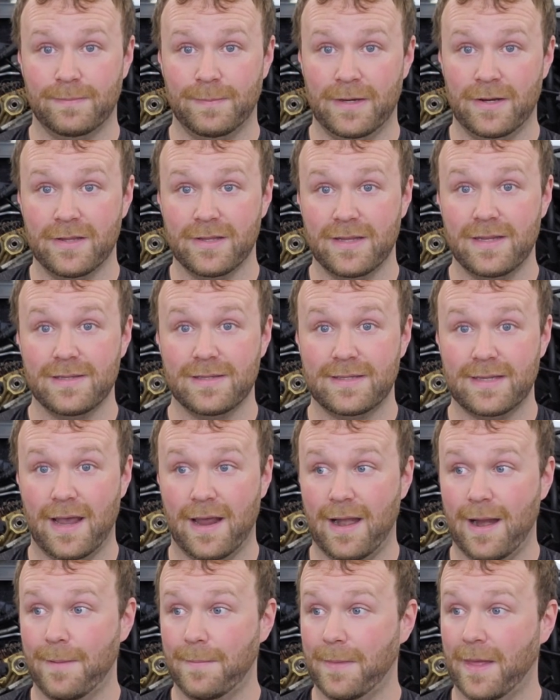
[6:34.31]
But on the
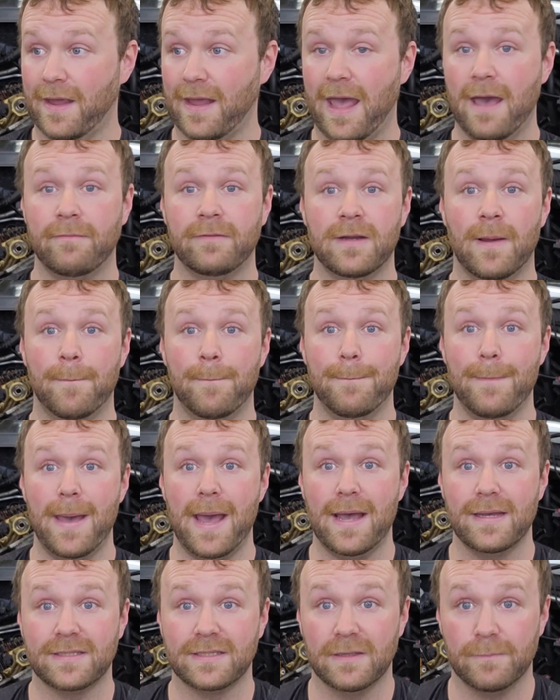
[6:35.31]
inside, I'm like having a
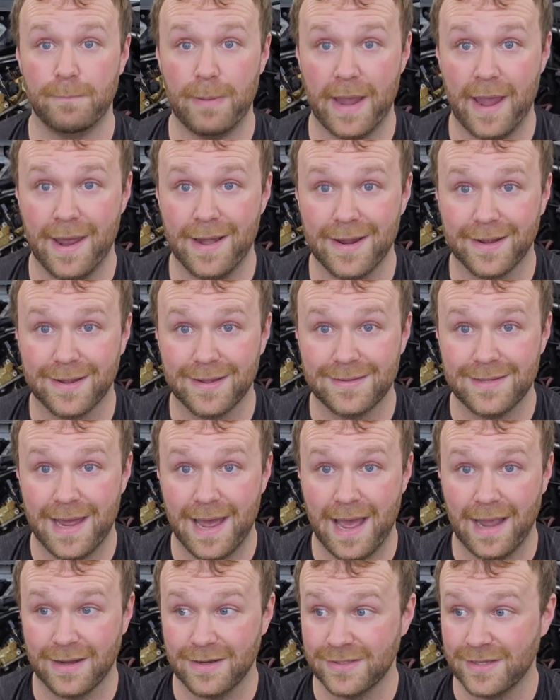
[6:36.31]
massive panic
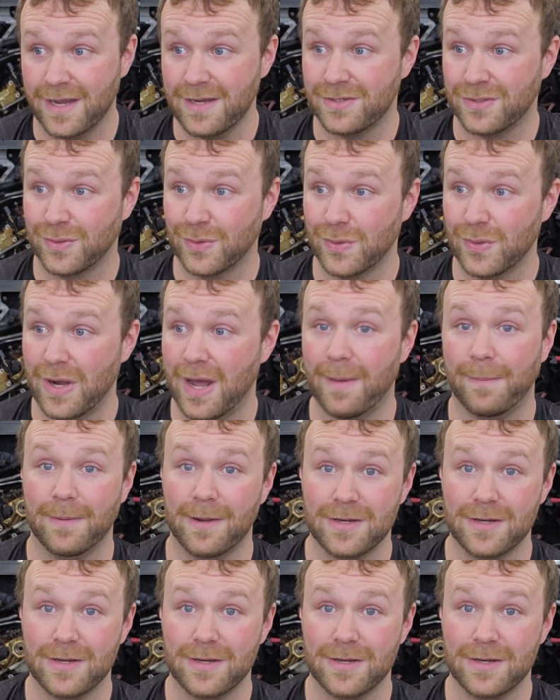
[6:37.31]
attack because I screwed up,